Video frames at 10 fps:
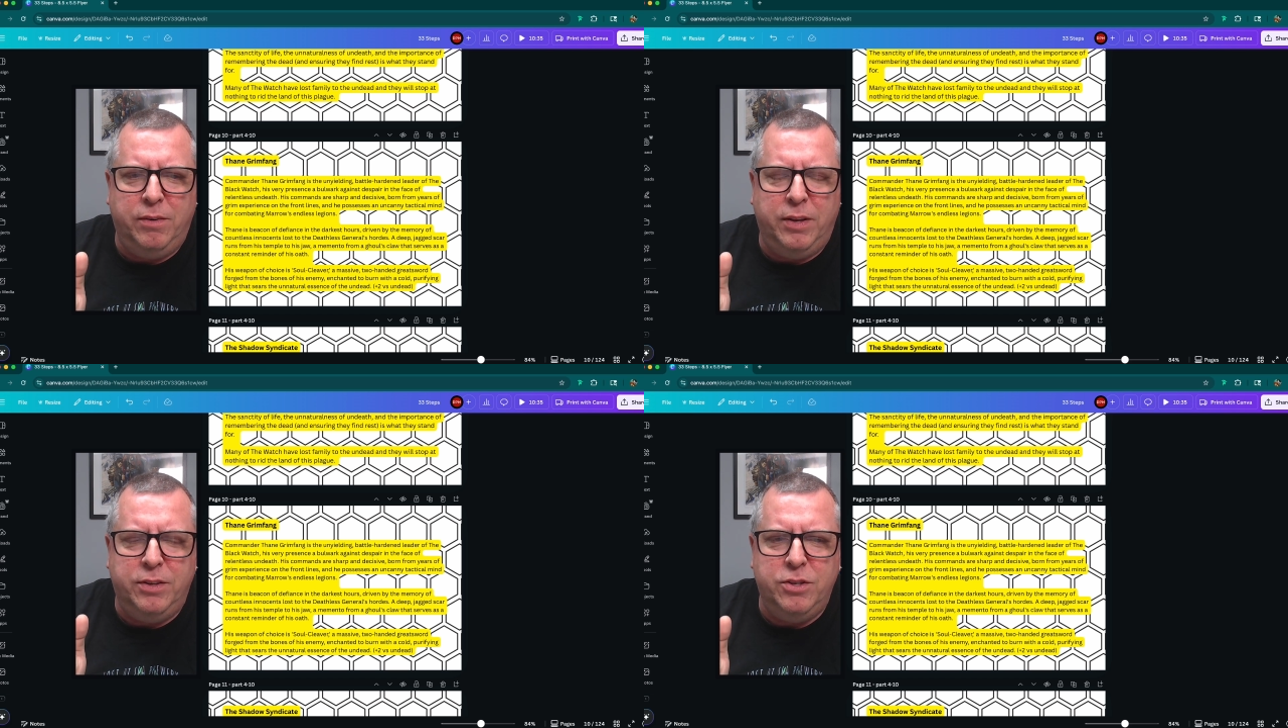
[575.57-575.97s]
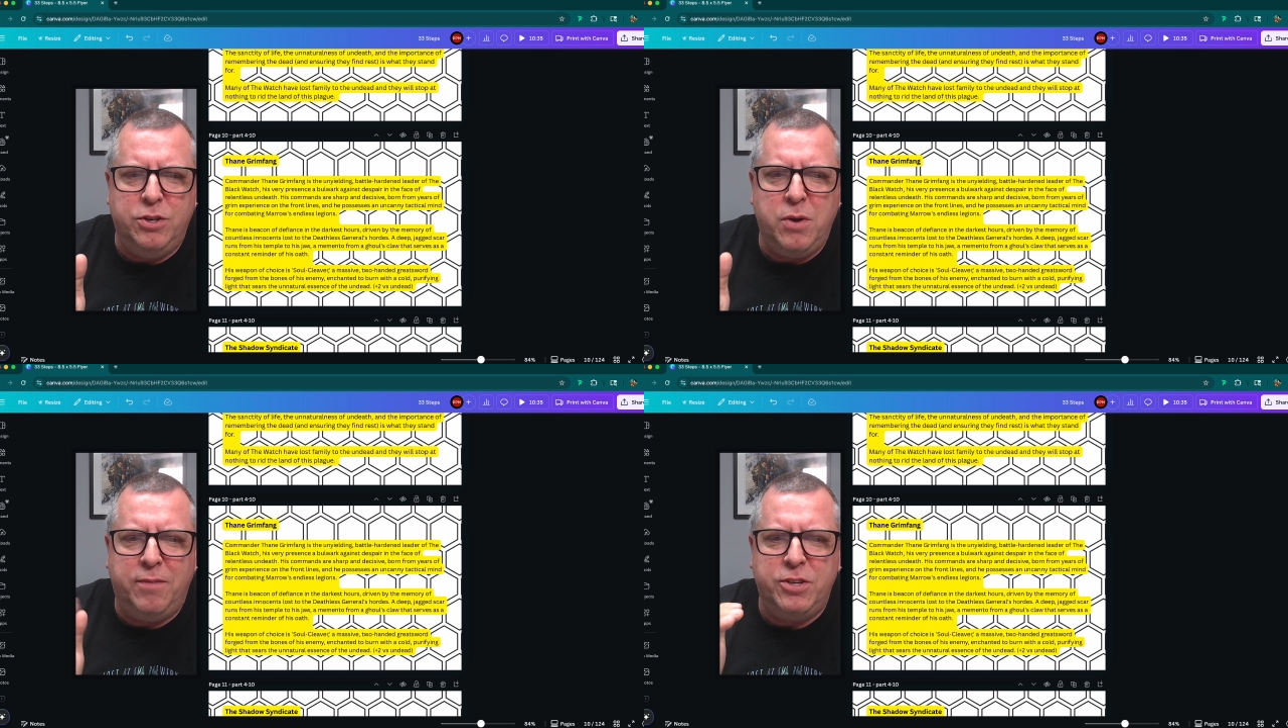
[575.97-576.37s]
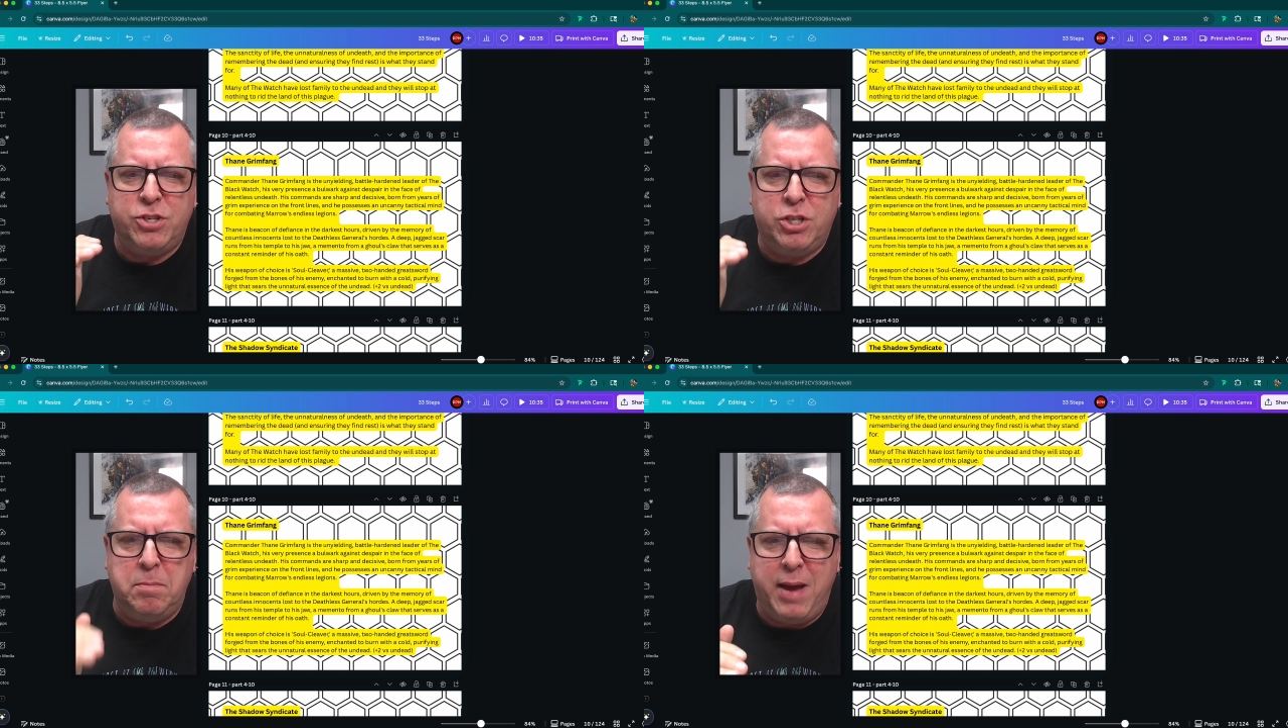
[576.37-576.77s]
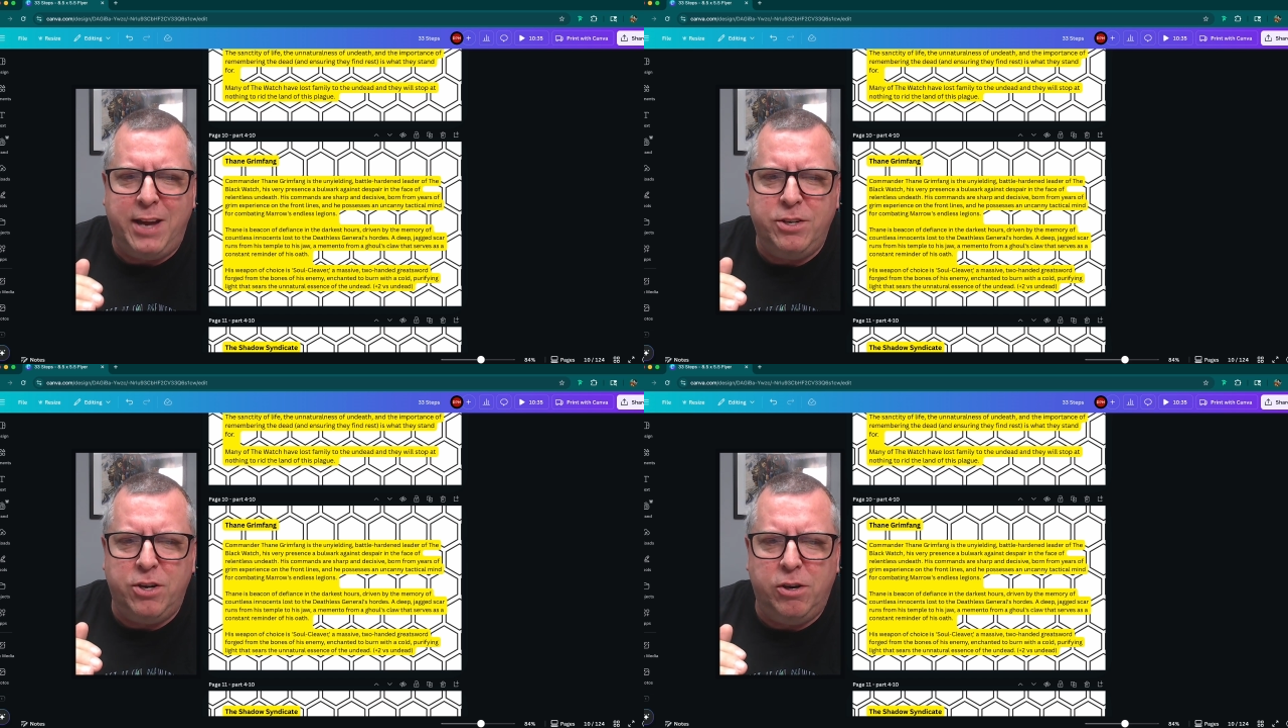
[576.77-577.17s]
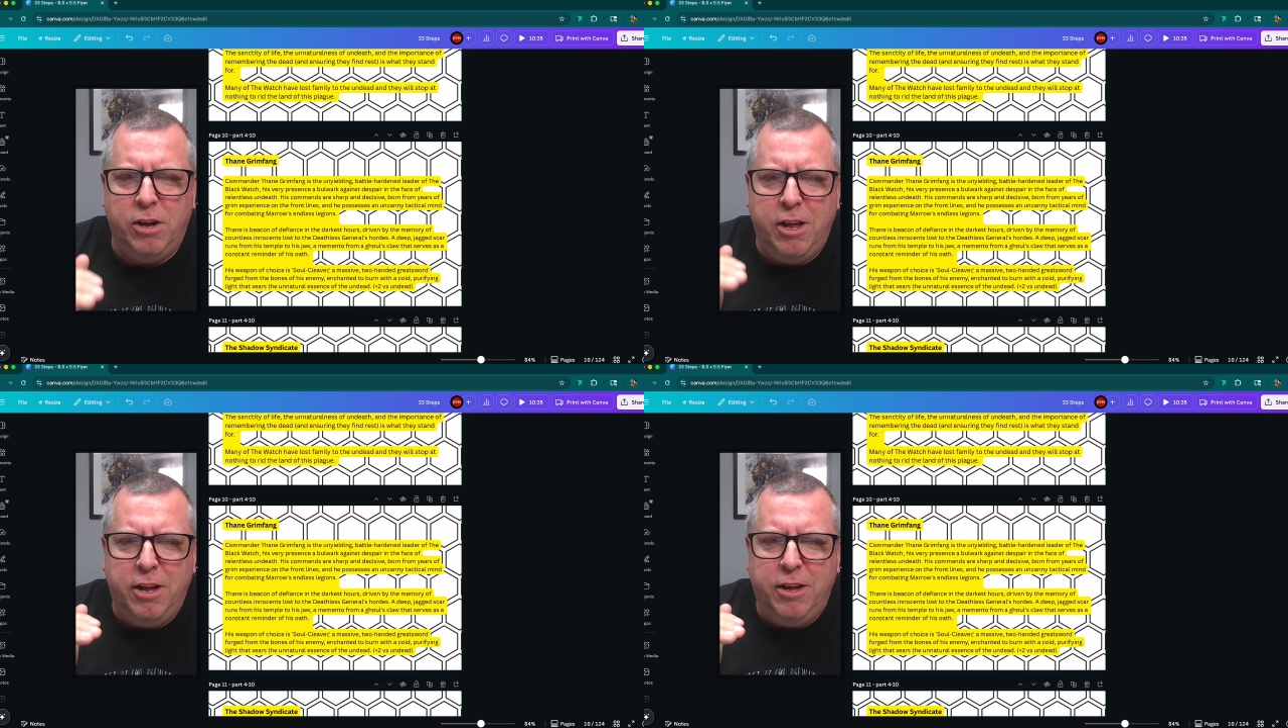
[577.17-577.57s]
and then you have this Commander
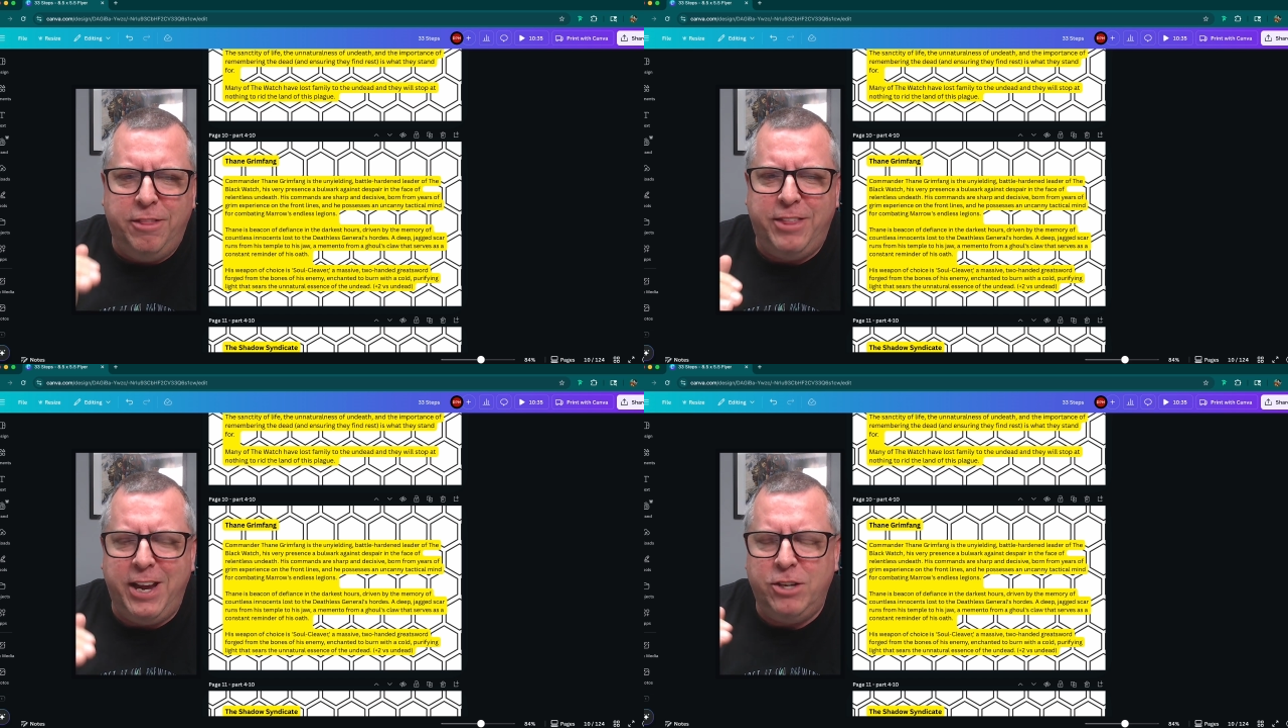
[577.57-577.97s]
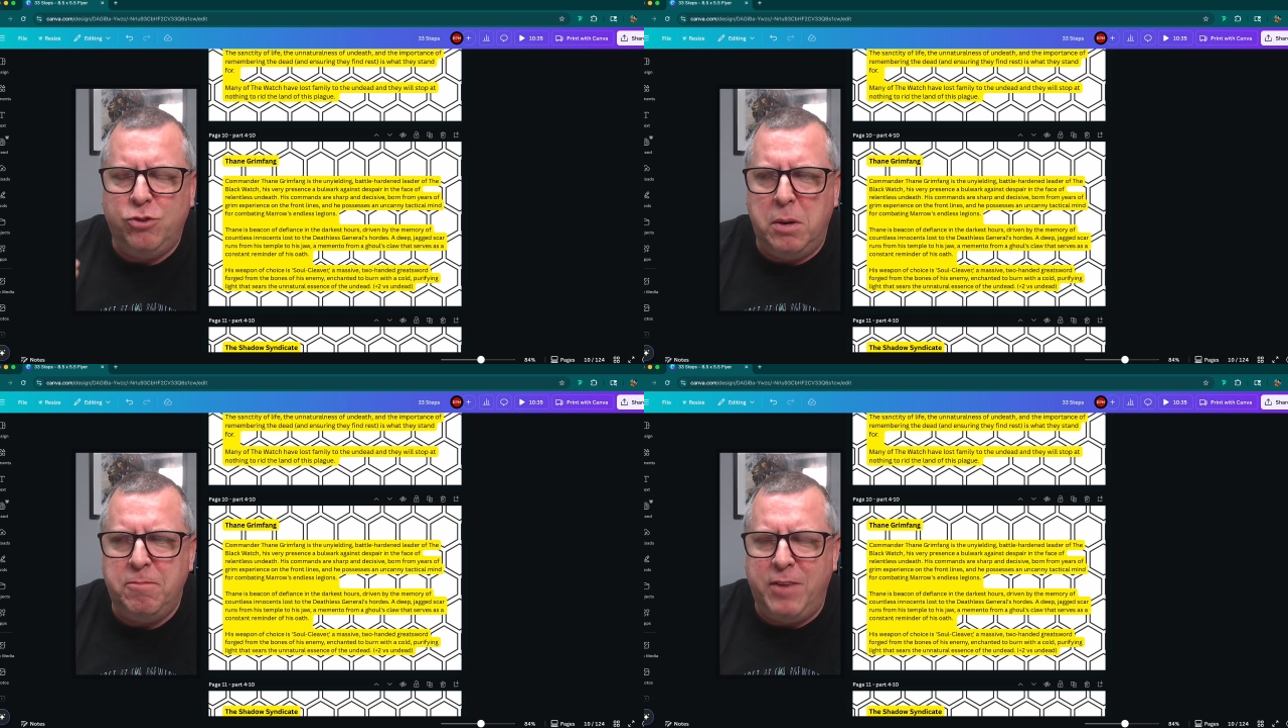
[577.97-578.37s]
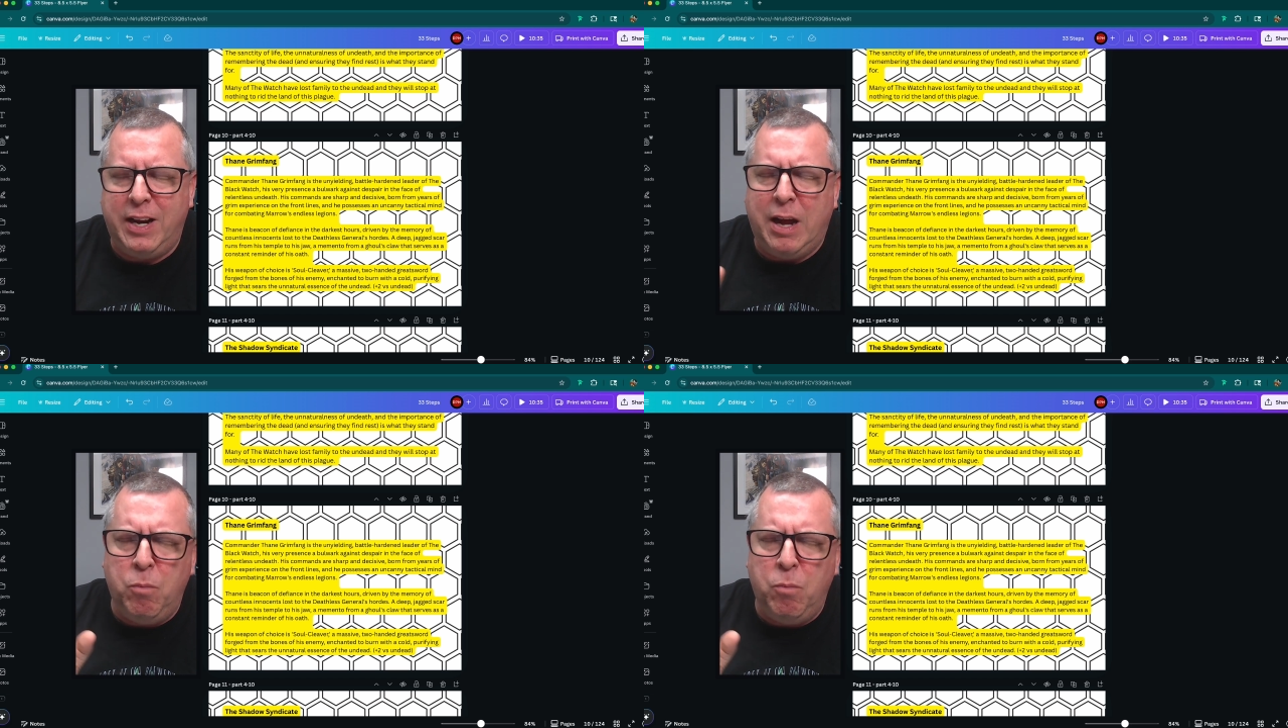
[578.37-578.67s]
Thane Grimfang.